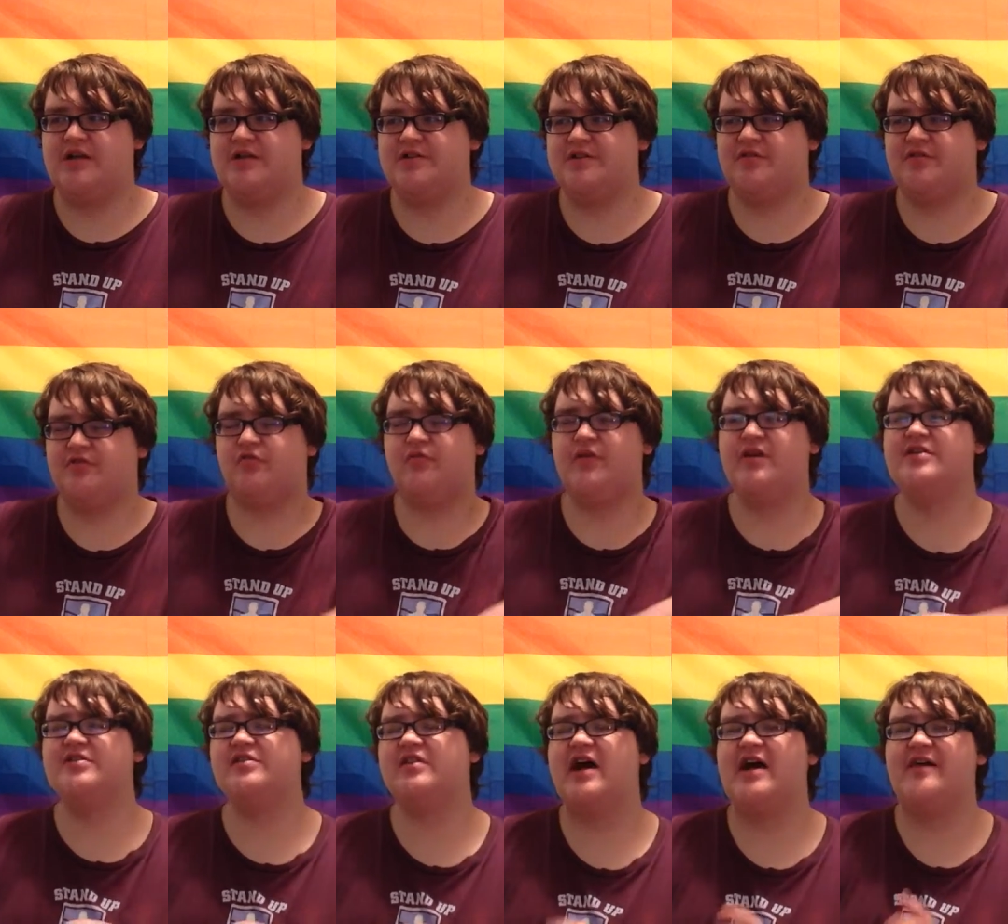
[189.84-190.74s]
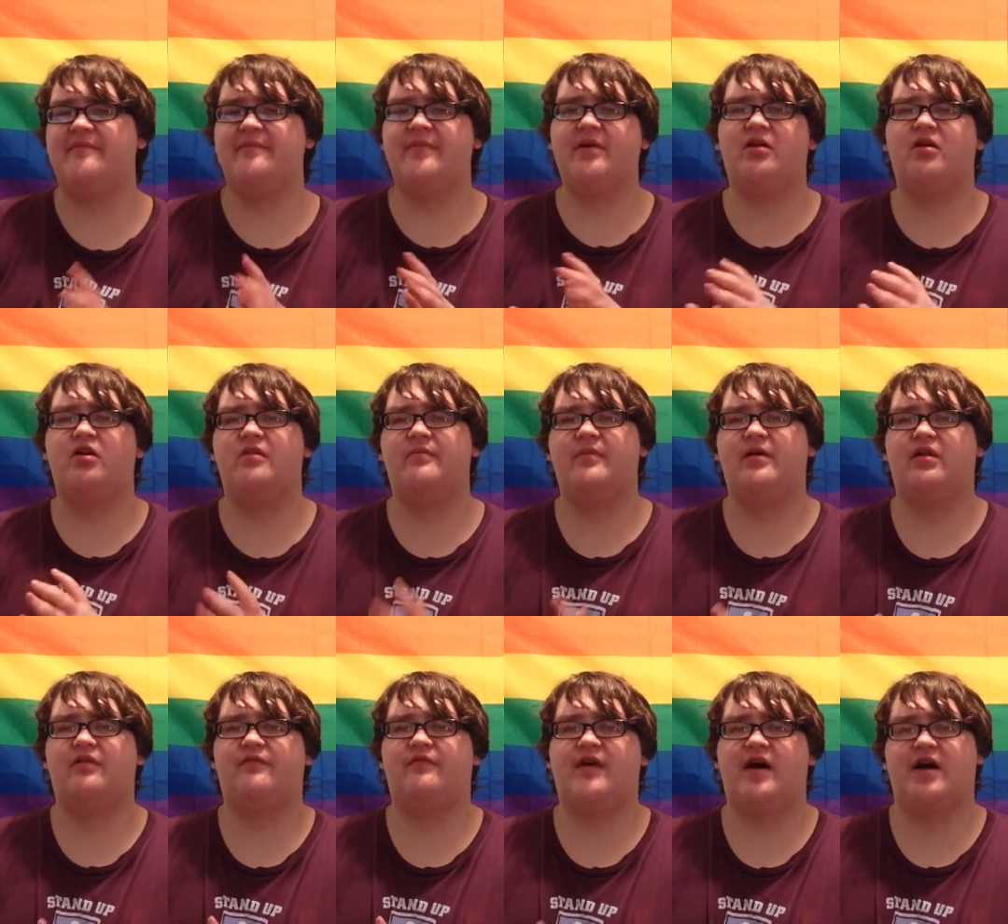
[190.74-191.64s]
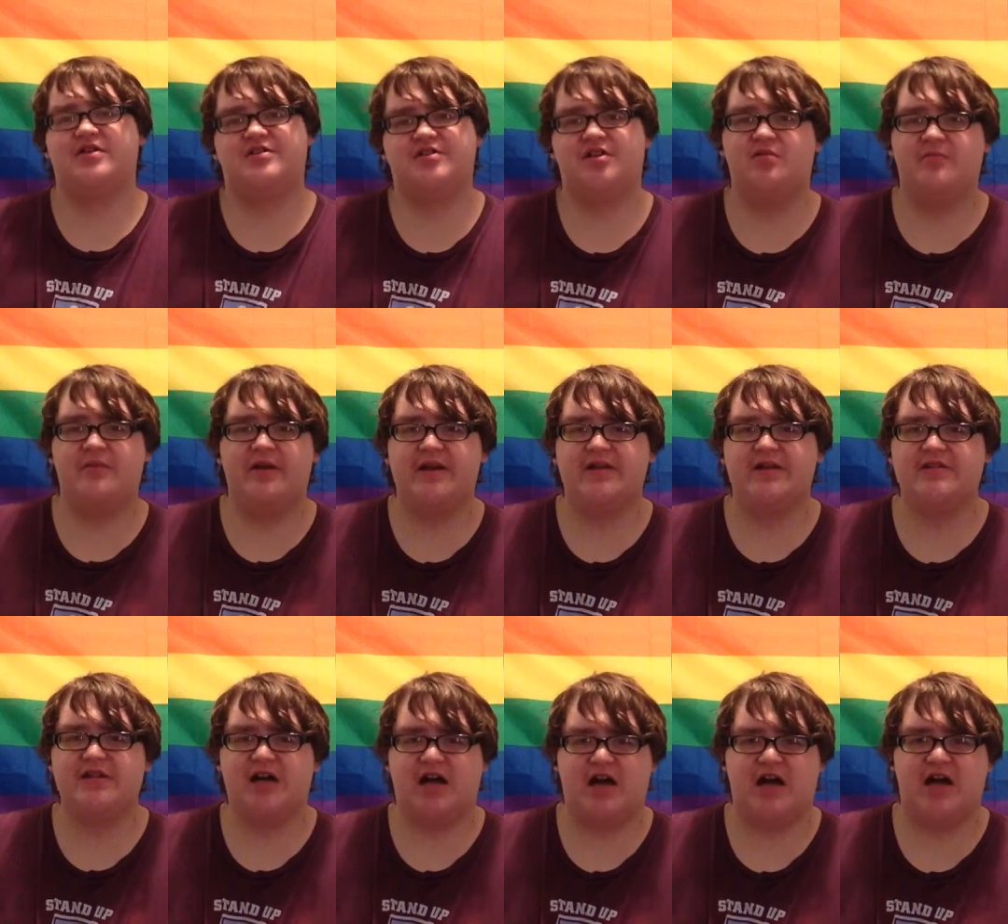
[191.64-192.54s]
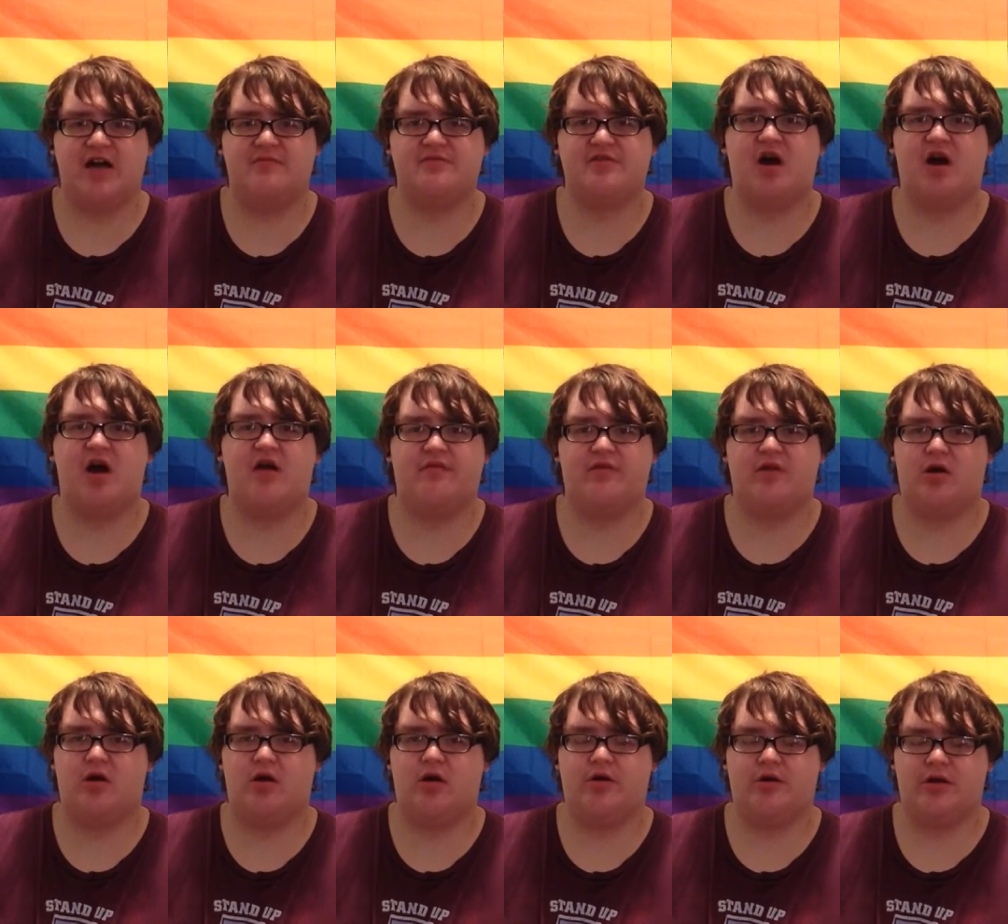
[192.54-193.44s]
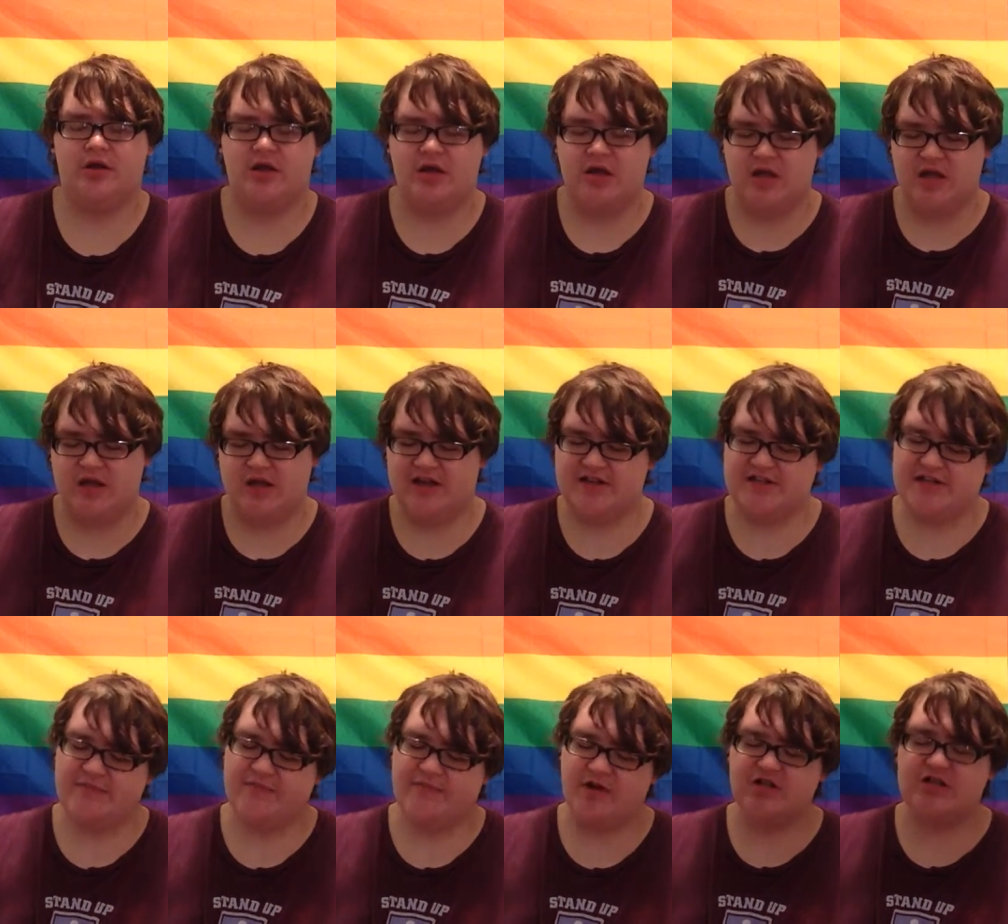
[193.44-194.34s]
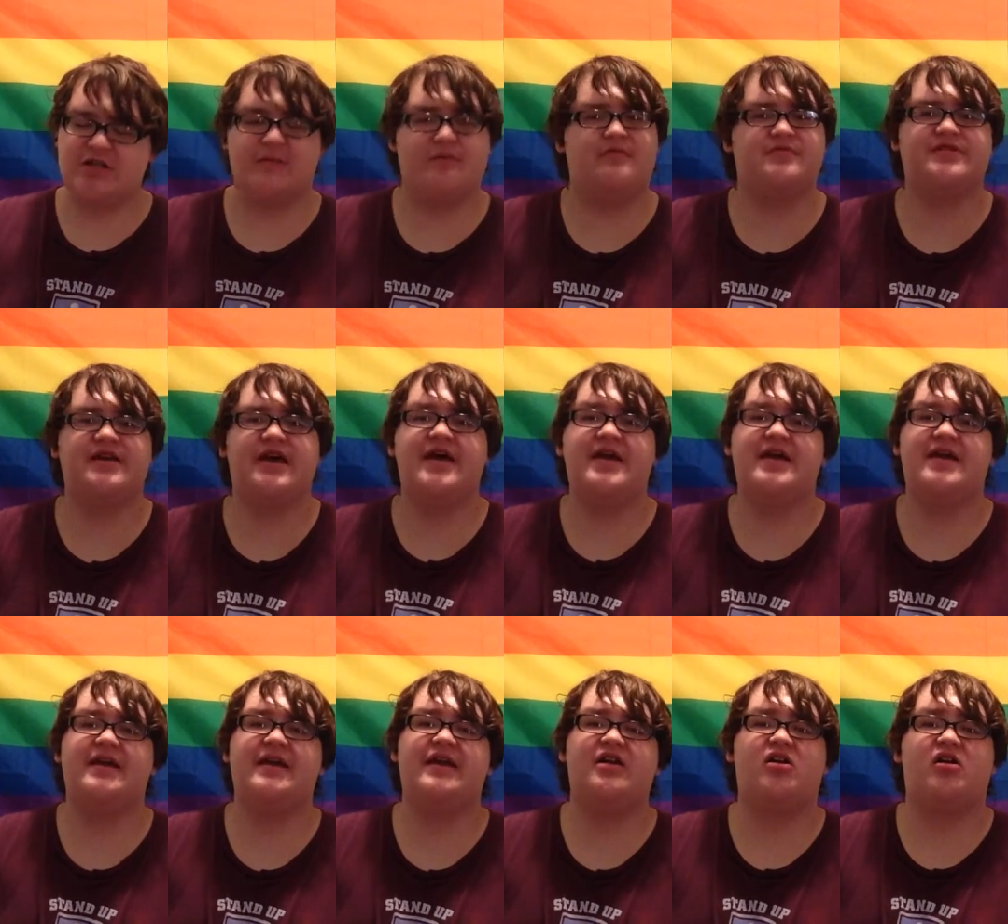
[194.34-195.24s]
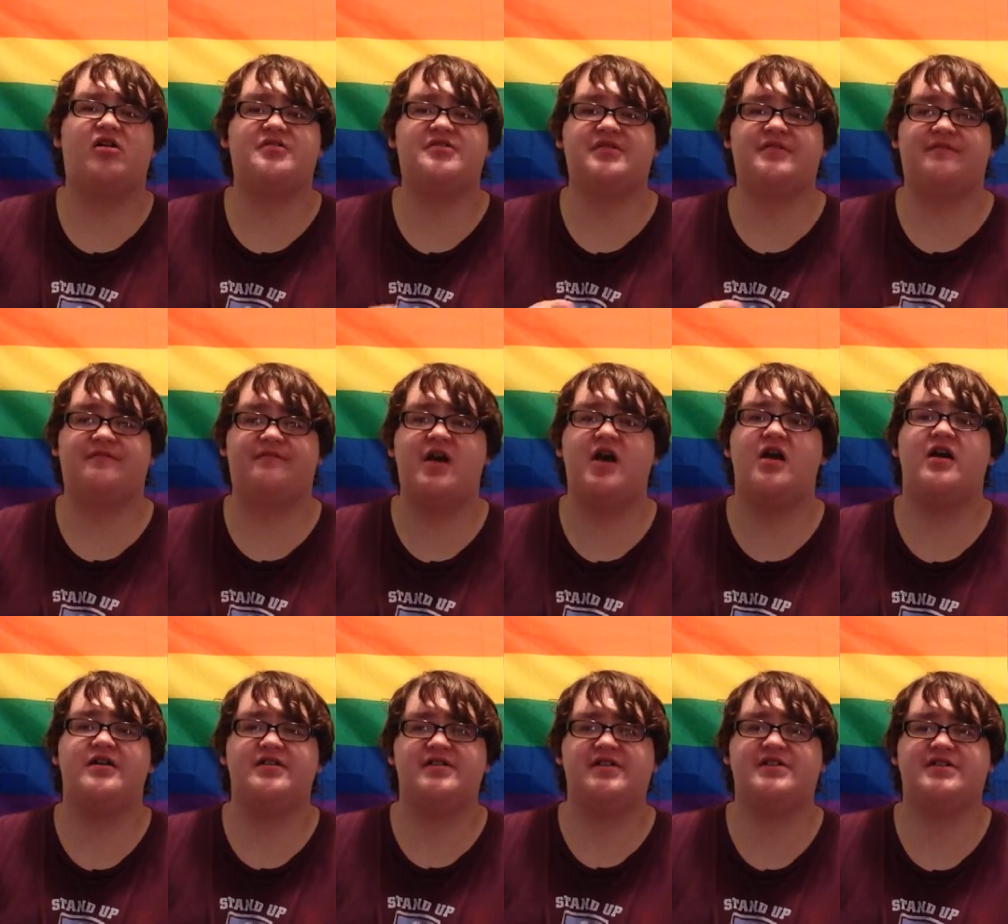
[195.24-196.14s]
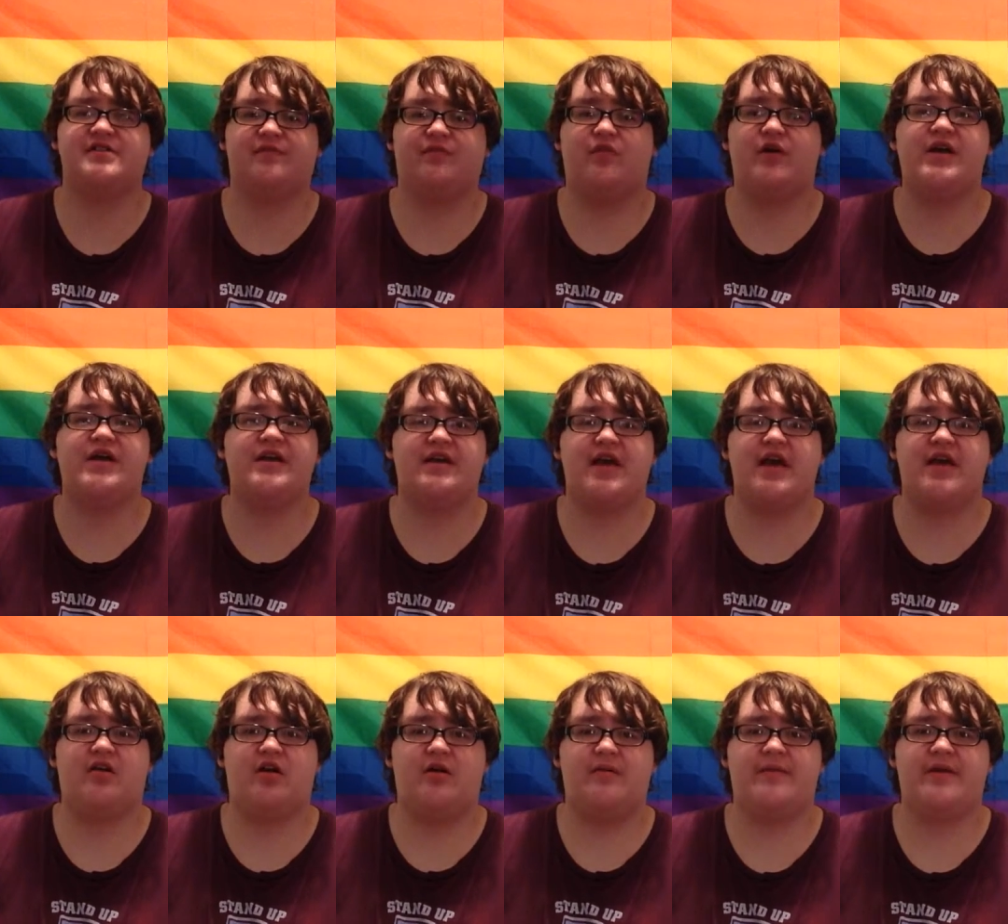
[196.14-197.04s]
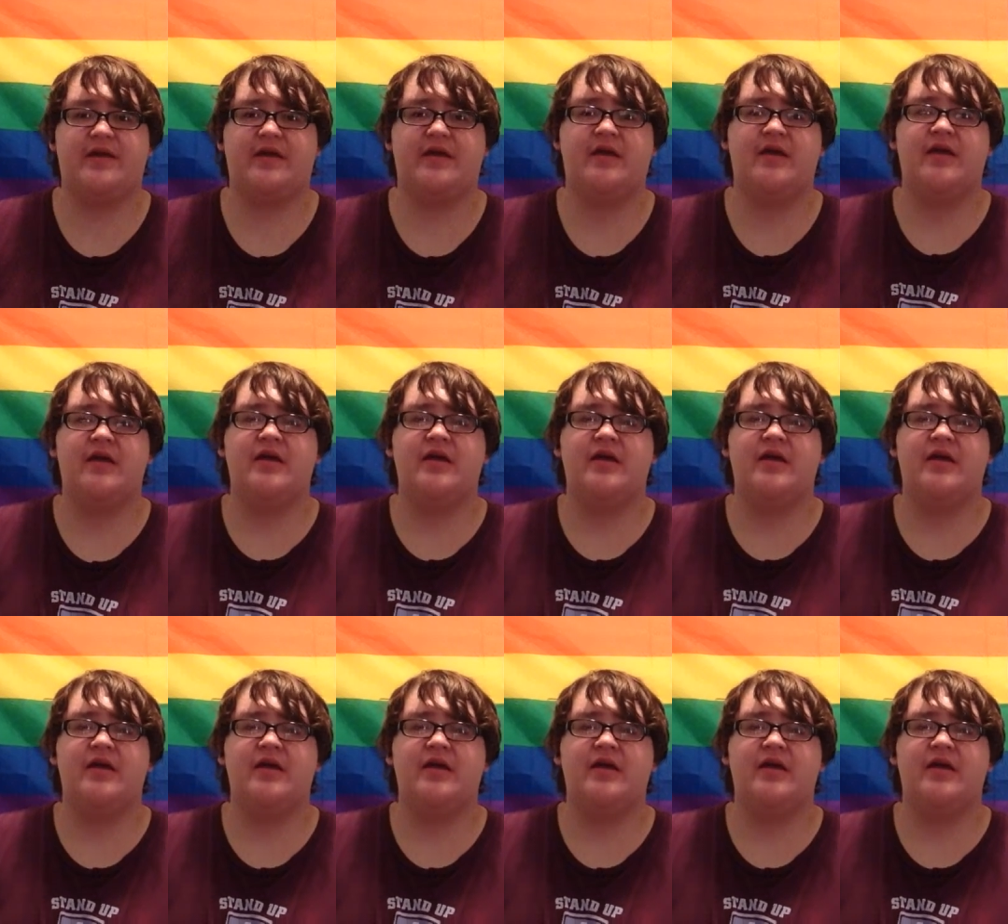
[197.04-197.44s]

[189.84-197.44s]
so the reason I've been on Abilify so many times, off and on, because the first time I was A, and it caused very excessive weight gain on me.